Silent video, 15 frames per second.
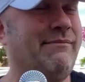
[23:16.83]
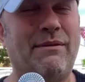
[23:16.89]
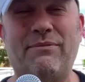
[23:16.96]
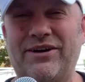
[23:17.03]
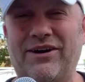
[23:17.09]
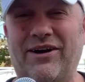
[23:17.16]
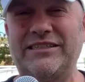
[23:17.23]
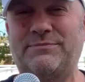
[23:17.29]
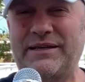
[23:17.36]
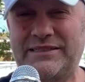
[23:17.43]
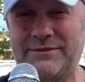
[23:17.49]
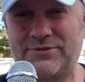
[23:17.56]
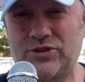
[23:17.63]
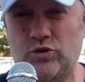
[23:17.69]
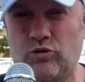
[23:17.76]
remember, guys,
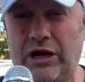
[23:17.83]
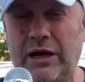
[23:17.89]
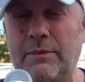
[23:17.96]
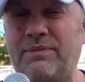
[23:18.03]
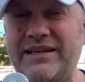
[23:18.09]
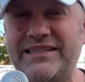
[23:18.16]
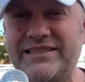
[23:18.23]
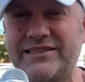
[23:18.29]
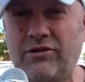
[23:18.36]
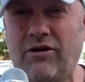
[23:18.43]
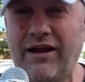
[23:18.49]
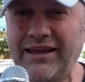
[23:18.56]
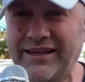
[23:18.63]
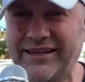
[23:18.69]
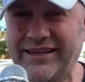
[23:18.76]
please subscribe, please
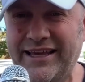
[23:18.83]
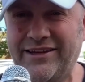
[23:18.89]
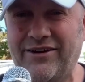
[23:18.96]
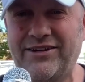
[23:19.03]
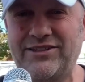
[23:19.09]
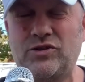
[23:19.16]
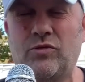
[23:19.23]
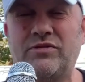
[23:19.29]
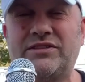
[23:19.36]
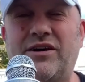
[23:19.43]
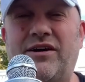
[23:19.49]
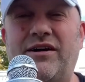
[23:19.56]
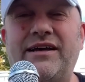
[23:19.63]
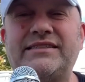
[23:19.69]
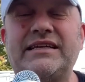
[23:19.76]
like, okay, guys, as always,
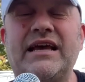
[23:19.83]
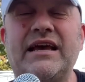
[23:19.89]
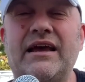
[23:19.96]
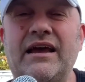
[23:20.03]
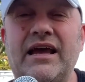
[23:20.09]
guys,